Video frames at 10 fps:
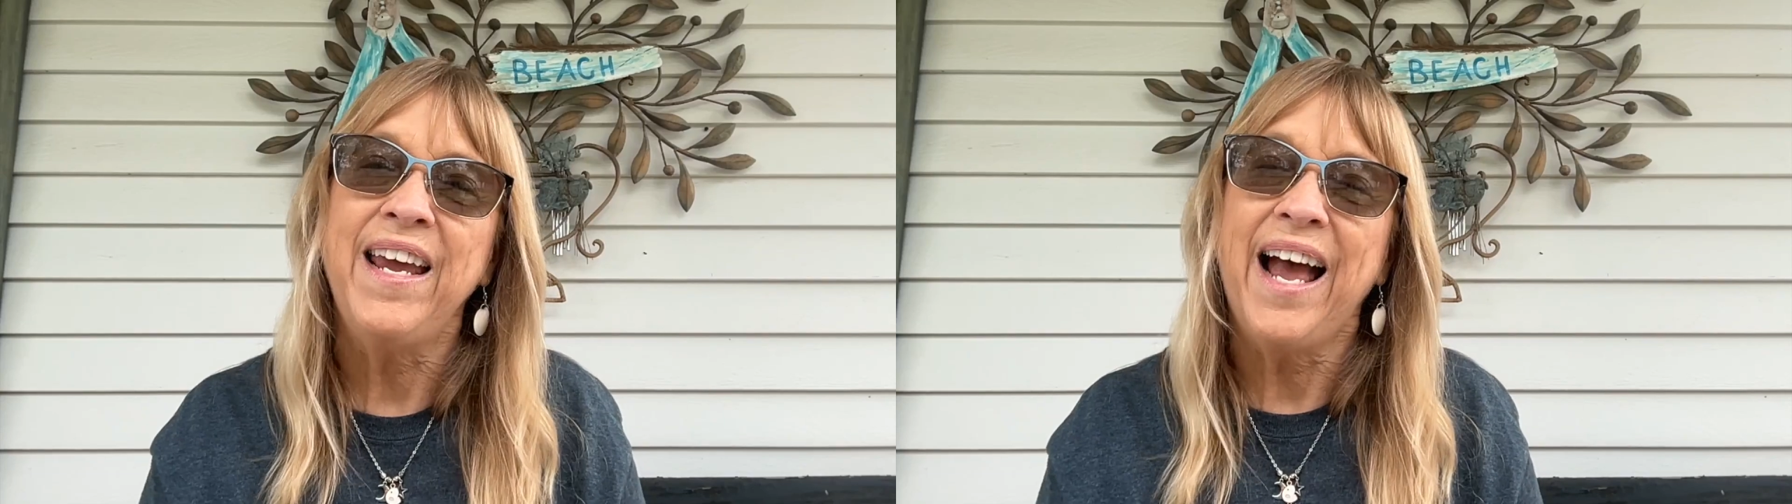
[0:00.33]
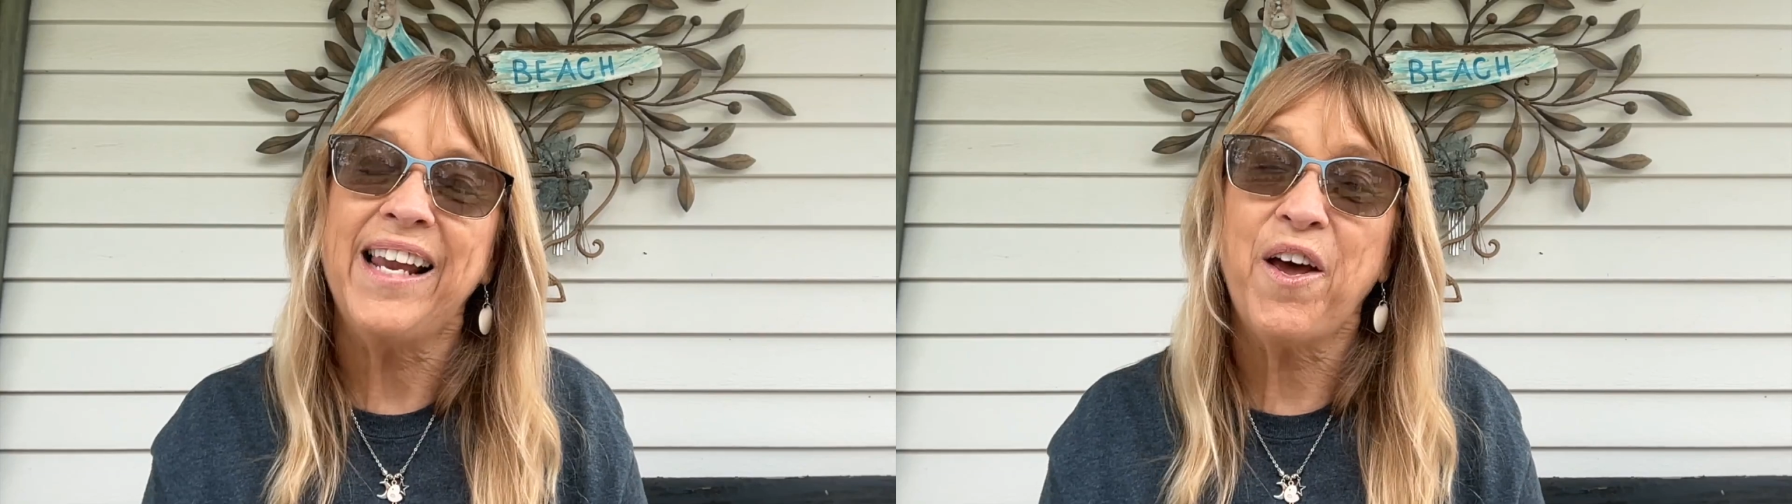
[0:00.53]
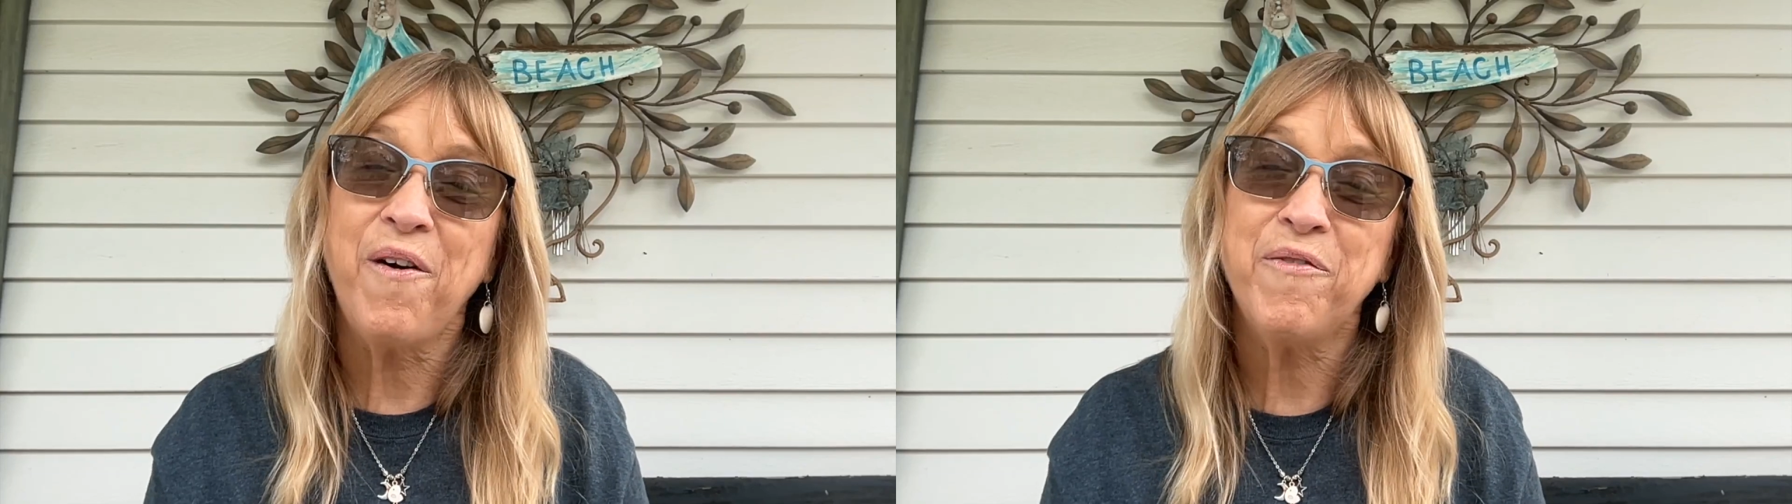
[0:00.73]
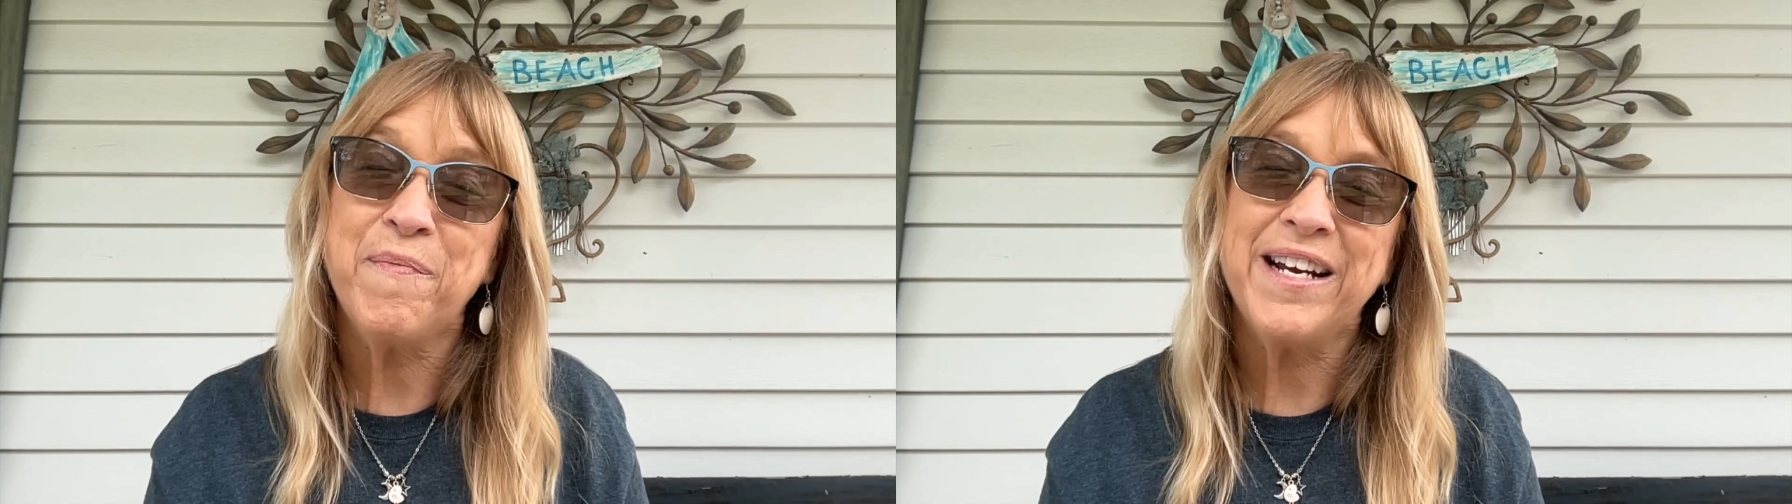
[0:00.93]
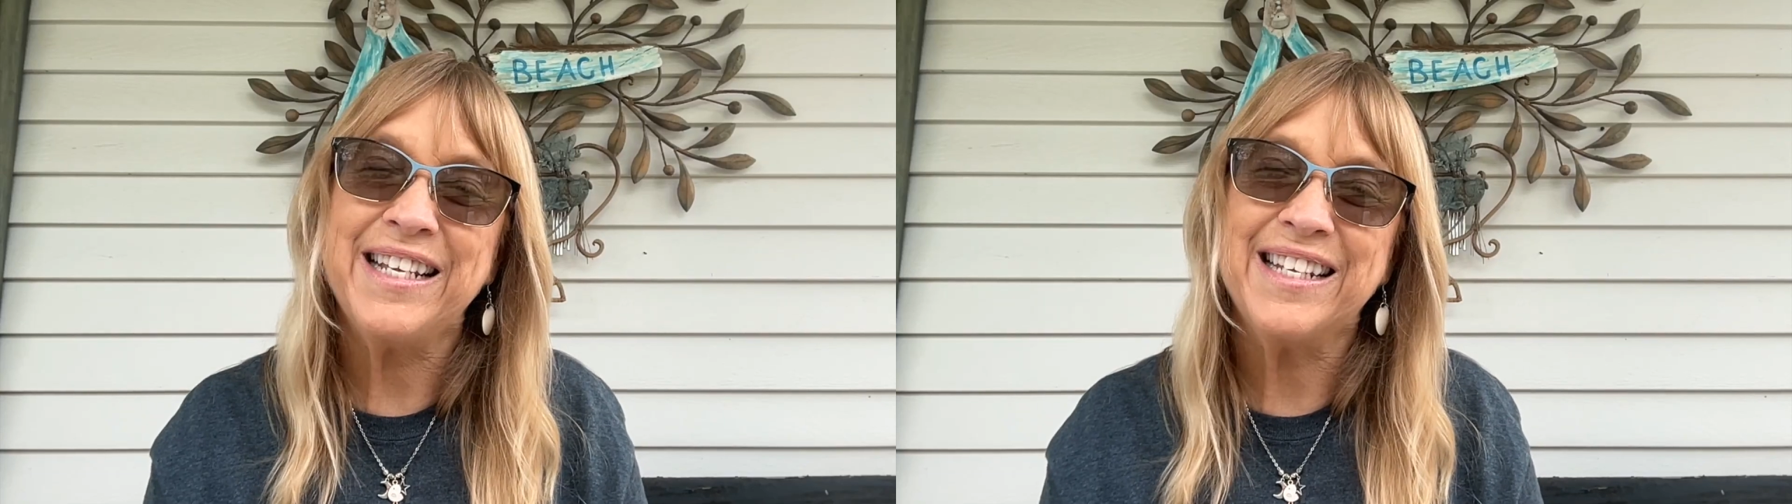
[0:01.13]
Hello
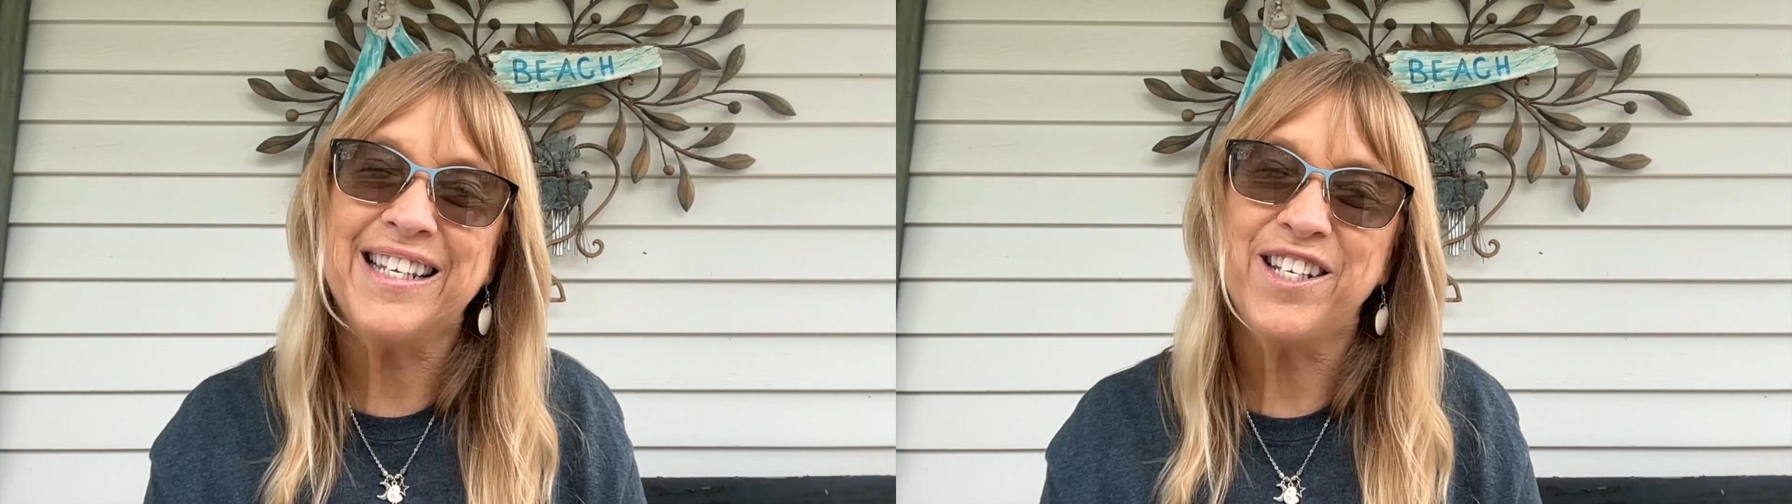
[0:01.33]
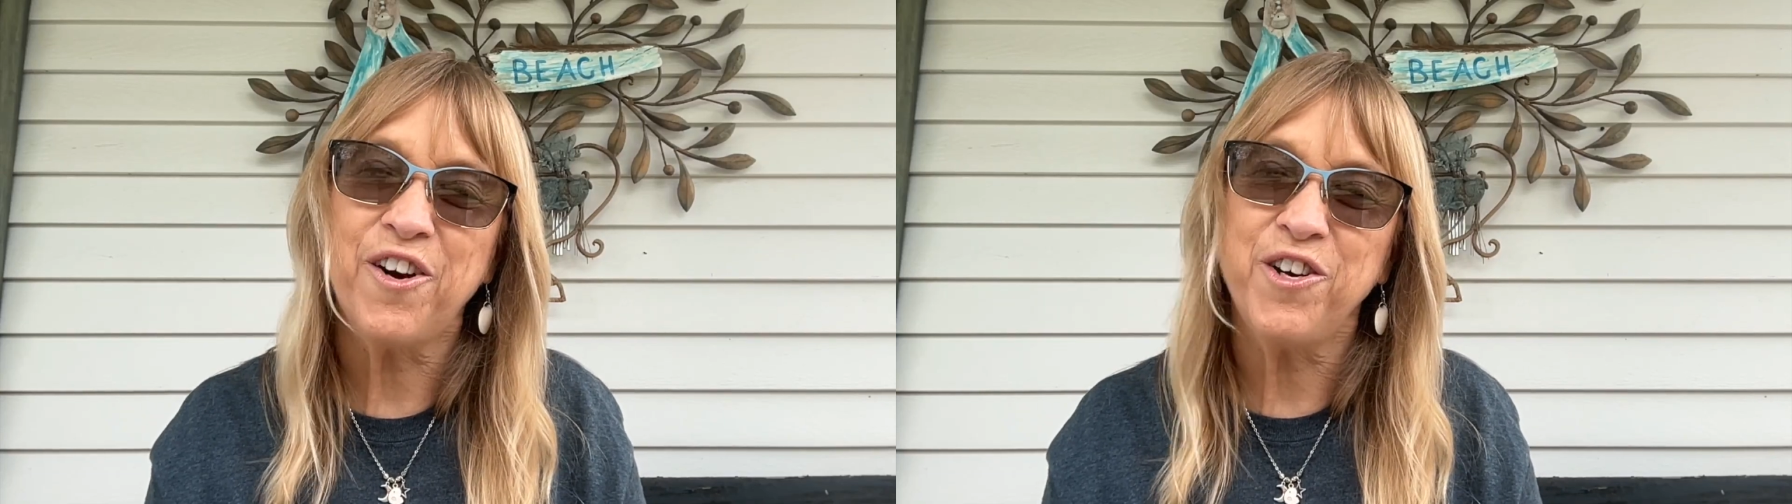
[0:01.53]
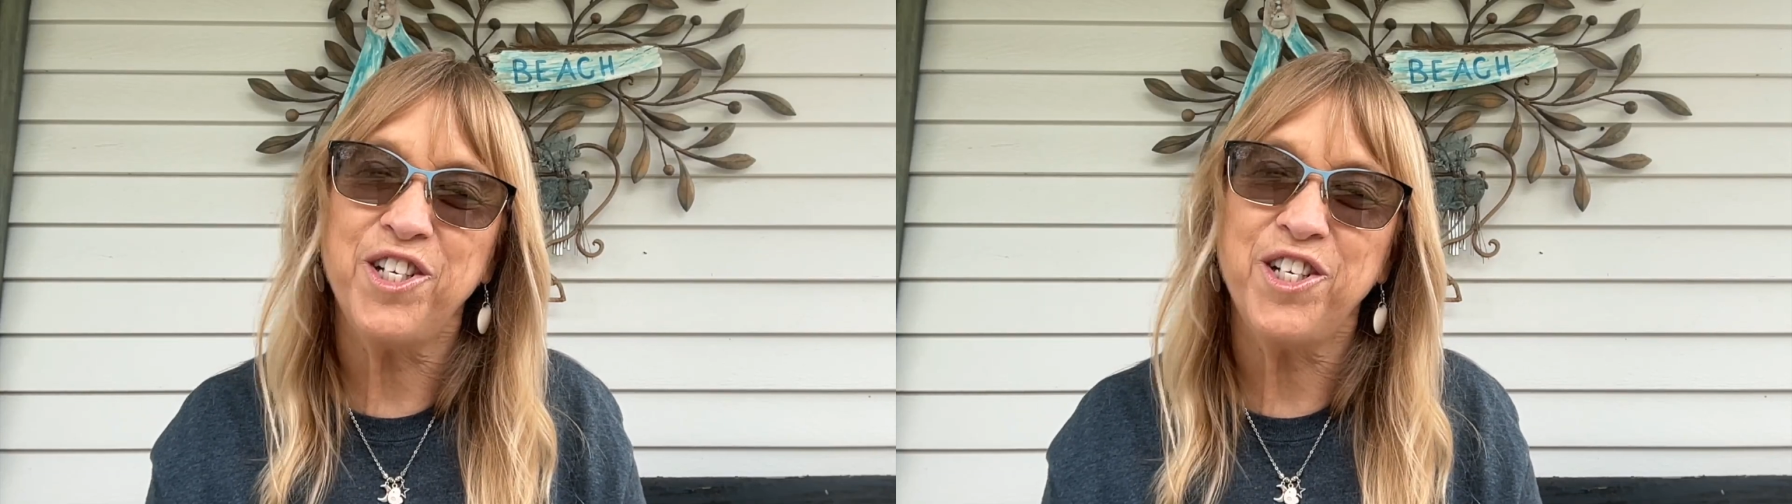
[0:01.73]
everybody, this is Terry